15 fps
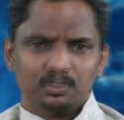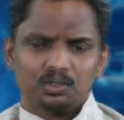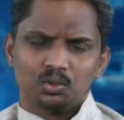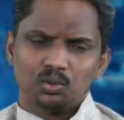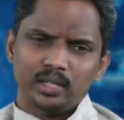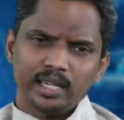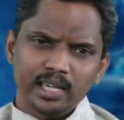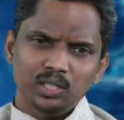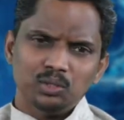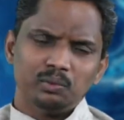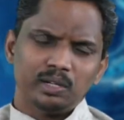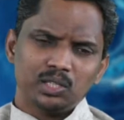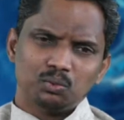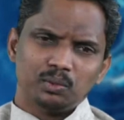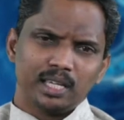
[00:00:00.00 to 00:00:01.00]
So age
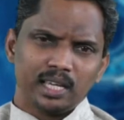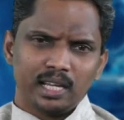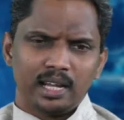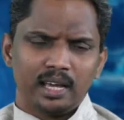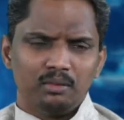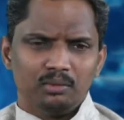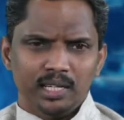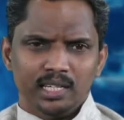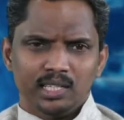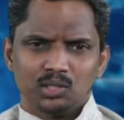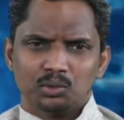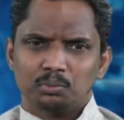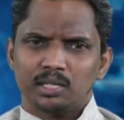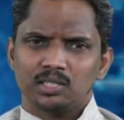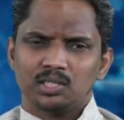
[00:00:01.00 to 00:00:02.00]
wise we can have learning
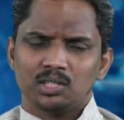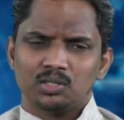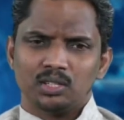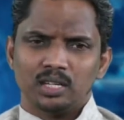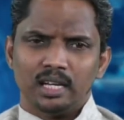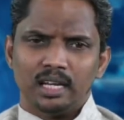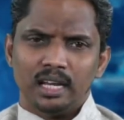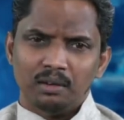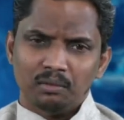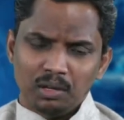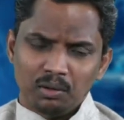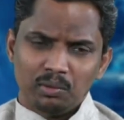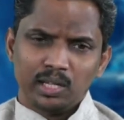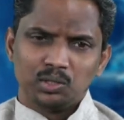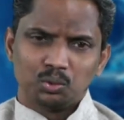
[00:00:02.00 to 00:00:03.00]
spaces,
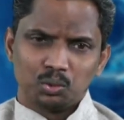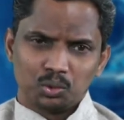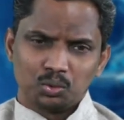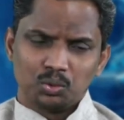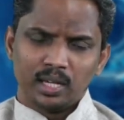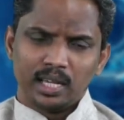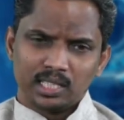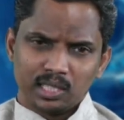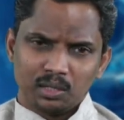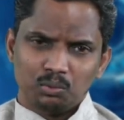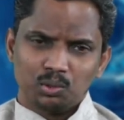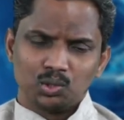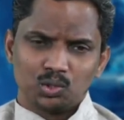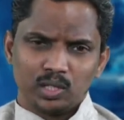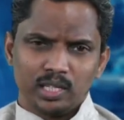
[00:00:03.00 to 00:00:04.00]
level wise also, as I
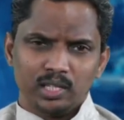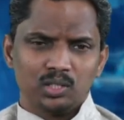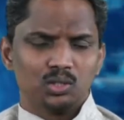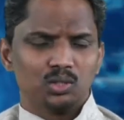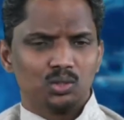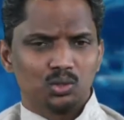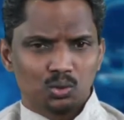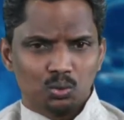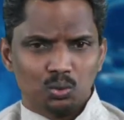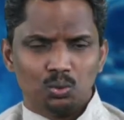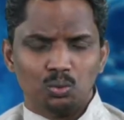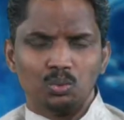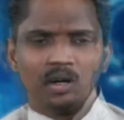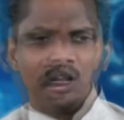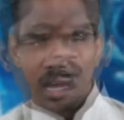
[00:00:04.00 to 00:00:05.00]
was saying,
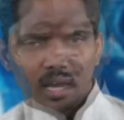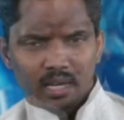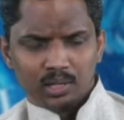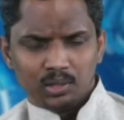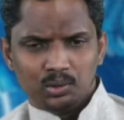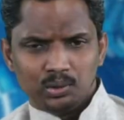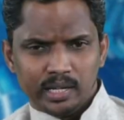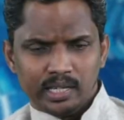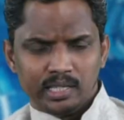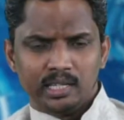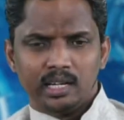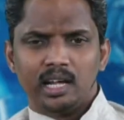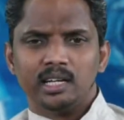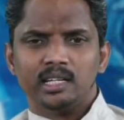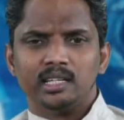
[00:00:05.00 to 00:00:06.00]
school, higher
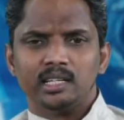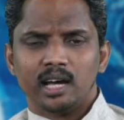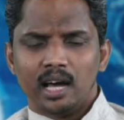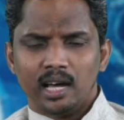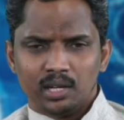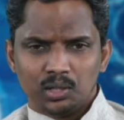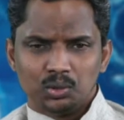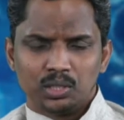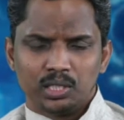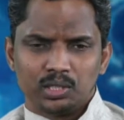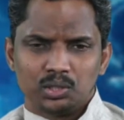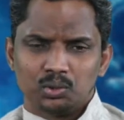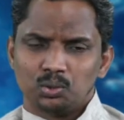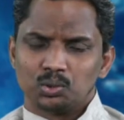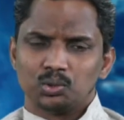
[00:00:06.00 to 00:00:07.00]
education, and in higher
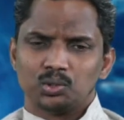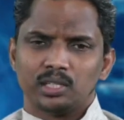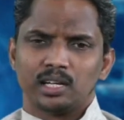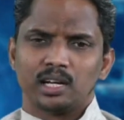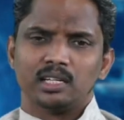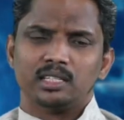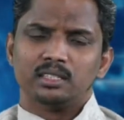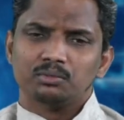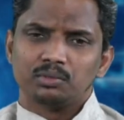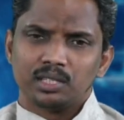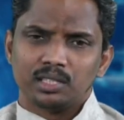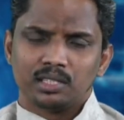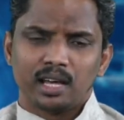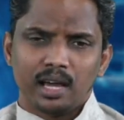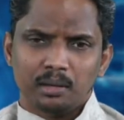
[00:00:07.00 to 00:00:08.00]
education also there are
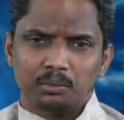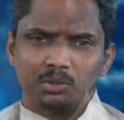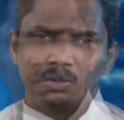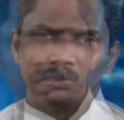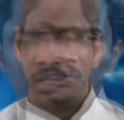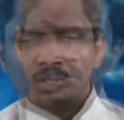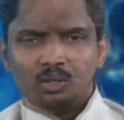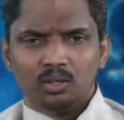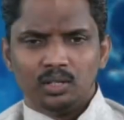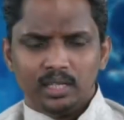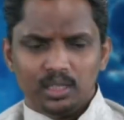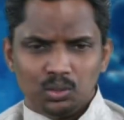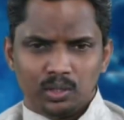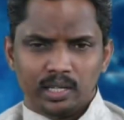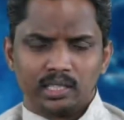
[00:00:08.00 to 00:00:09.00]
different types of
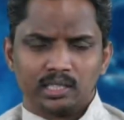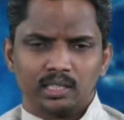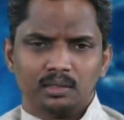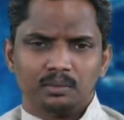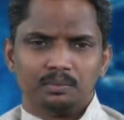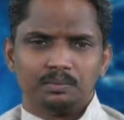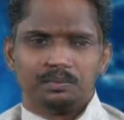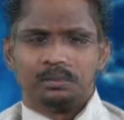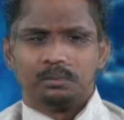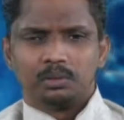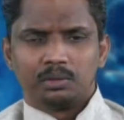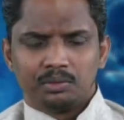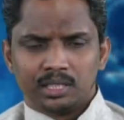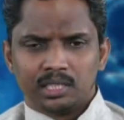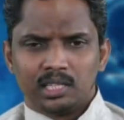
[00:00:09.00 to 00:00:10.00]
education.
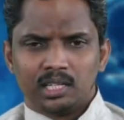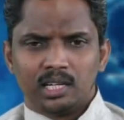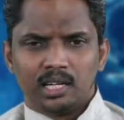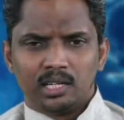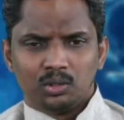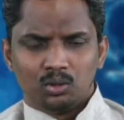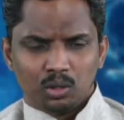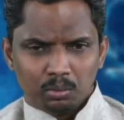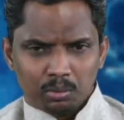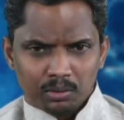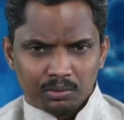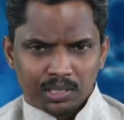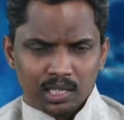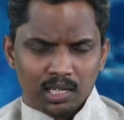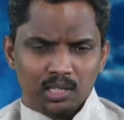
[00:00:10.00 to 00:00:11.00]
Professional and
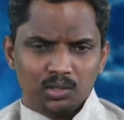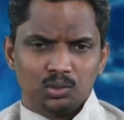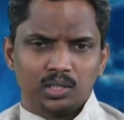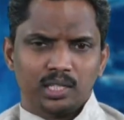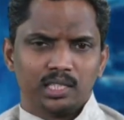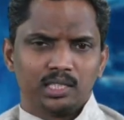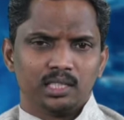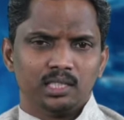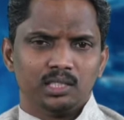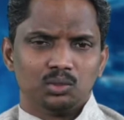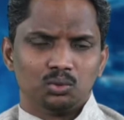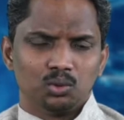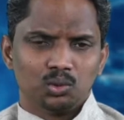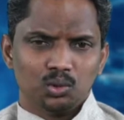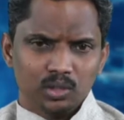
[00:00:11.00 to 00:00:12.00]
non-professional education is
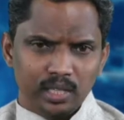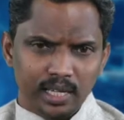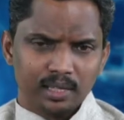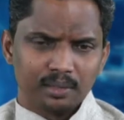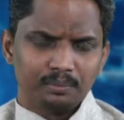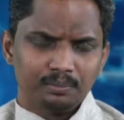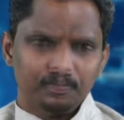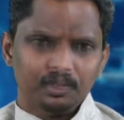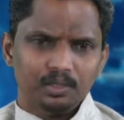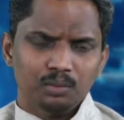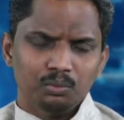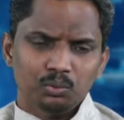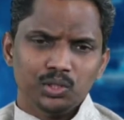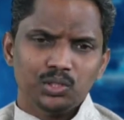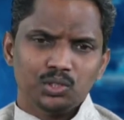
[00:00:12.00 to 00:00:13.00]
also there,
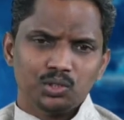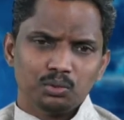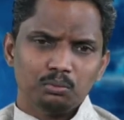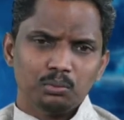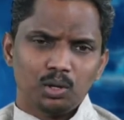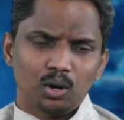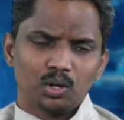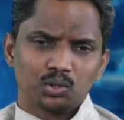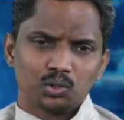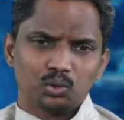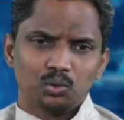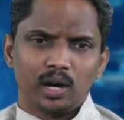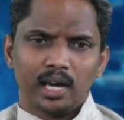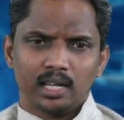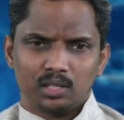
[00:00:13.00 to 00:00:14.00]
which belongs
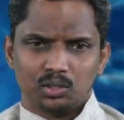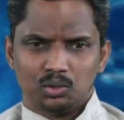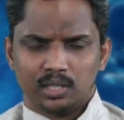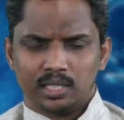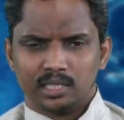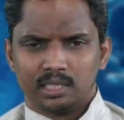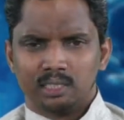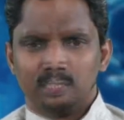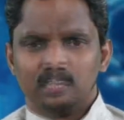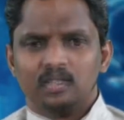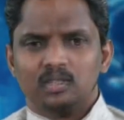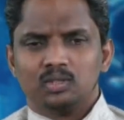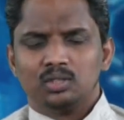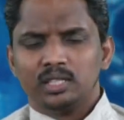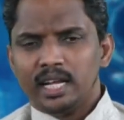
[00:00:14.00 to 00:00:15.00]
to higher education.
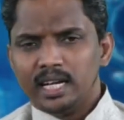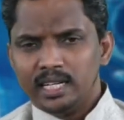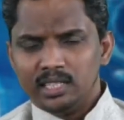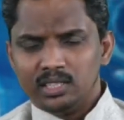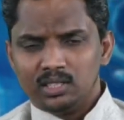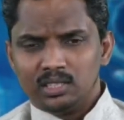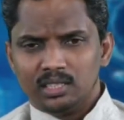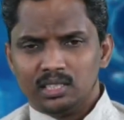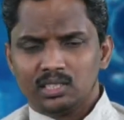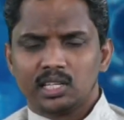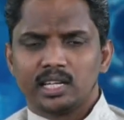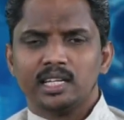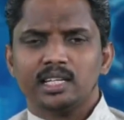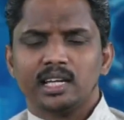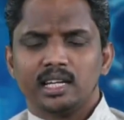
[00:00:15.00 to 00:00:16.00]
So that is the
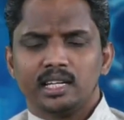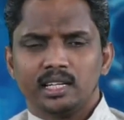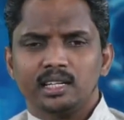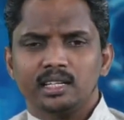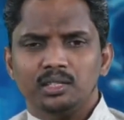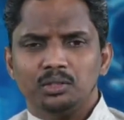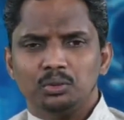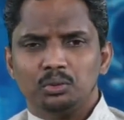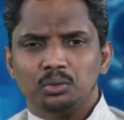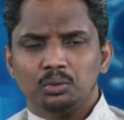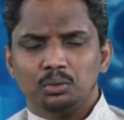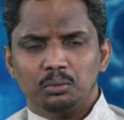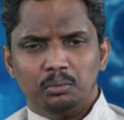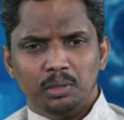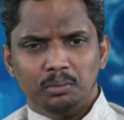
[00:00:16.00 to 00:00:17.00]
second category you
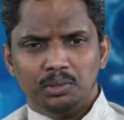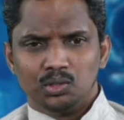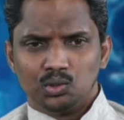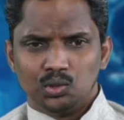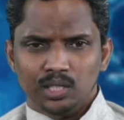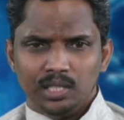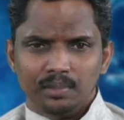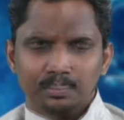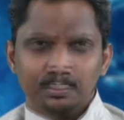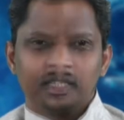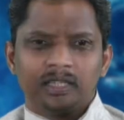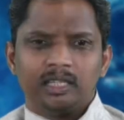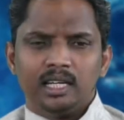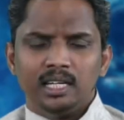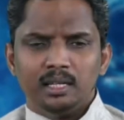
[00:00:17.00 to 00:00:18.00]
may be seeing.
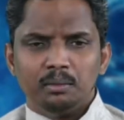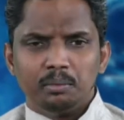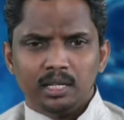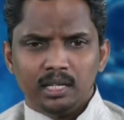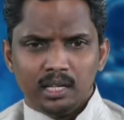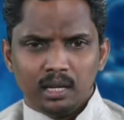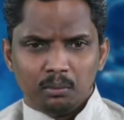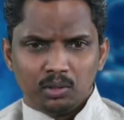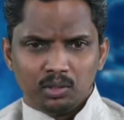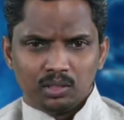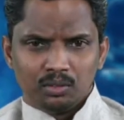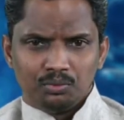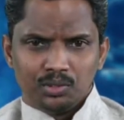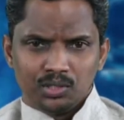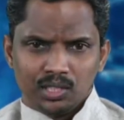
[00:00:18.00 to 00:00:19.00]
Then depending upon
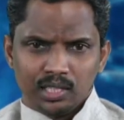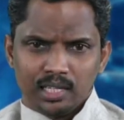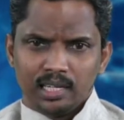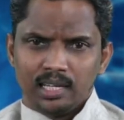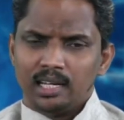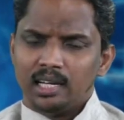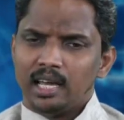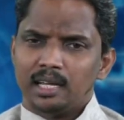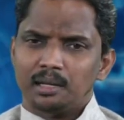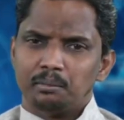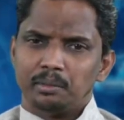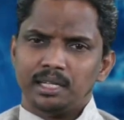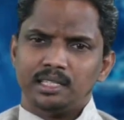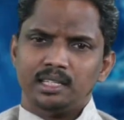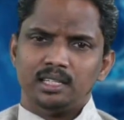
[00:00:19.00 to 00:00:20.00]
the physical and
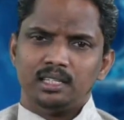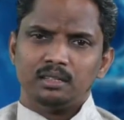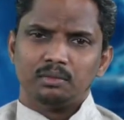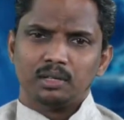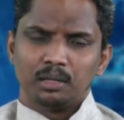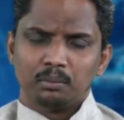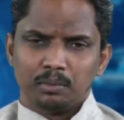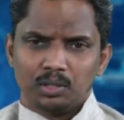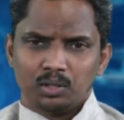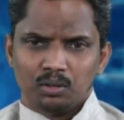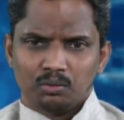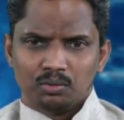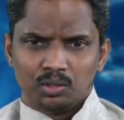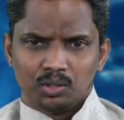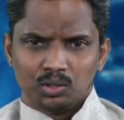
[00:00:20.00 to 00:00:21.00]
mental development
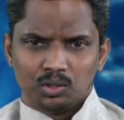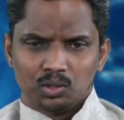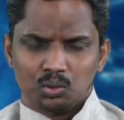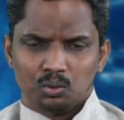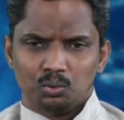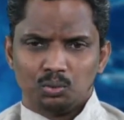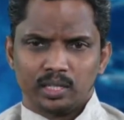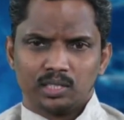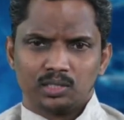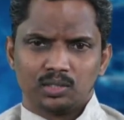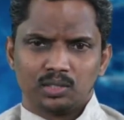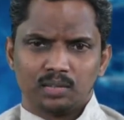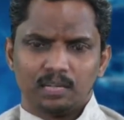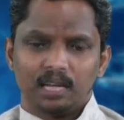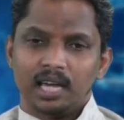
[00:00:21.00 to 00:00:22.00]
of
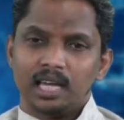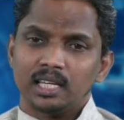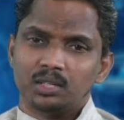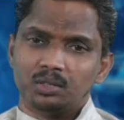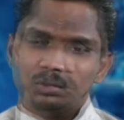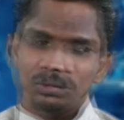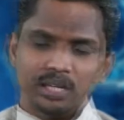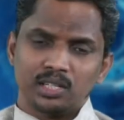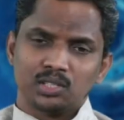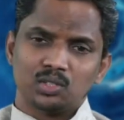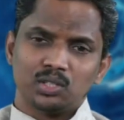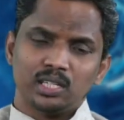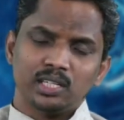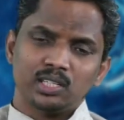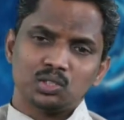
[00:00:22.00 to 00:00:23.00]
students, like we are
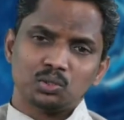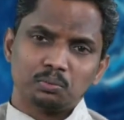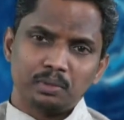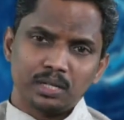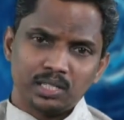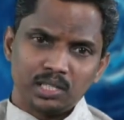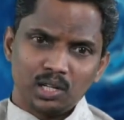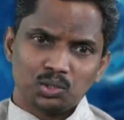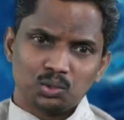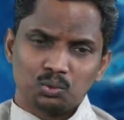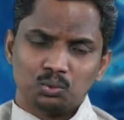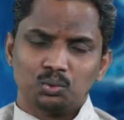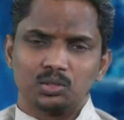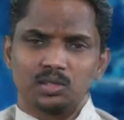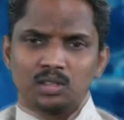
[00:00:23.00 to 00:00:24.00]
seeing special
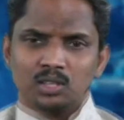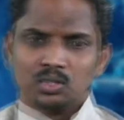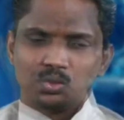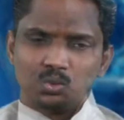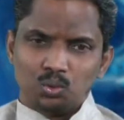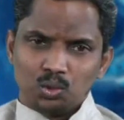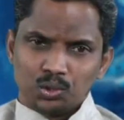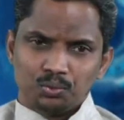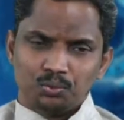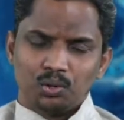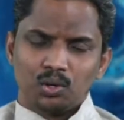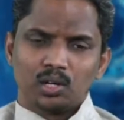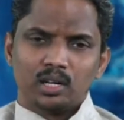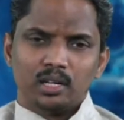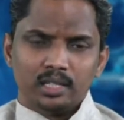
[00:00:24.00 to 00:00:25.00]
schools, schools
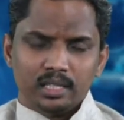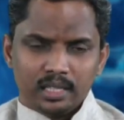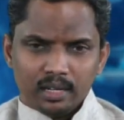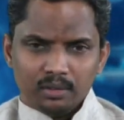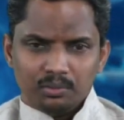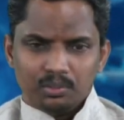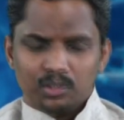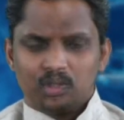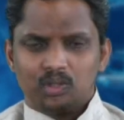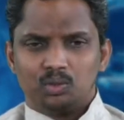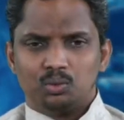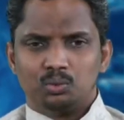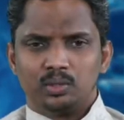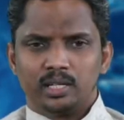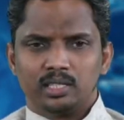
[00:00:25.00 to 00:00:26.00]
for deaf
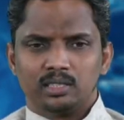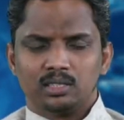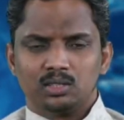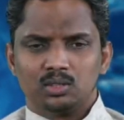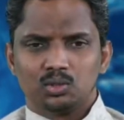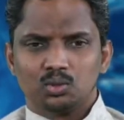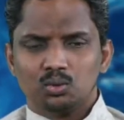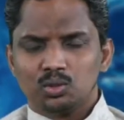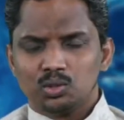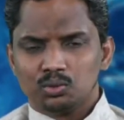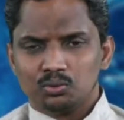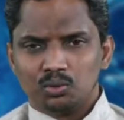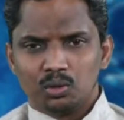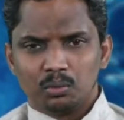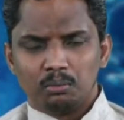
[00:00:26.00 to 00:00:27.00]
students, schools
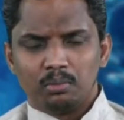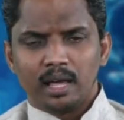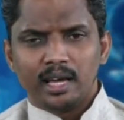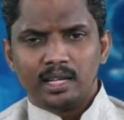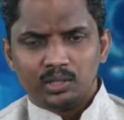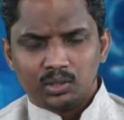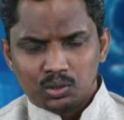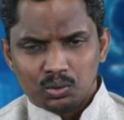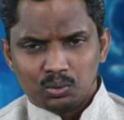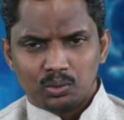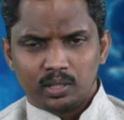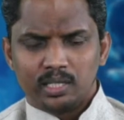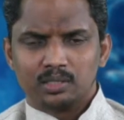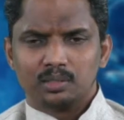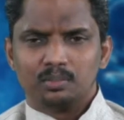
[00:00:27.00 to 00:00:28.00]
for blind
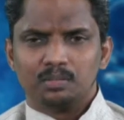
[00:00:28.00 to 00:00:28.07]
students.